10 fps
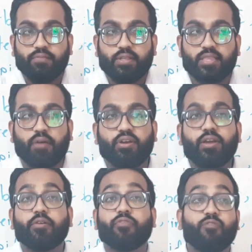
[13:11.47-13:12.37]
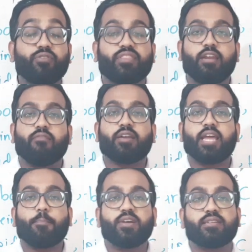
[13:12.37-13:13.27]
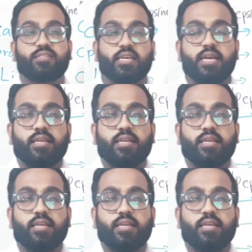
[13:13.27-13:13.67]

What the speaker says: with our food. Then what happens?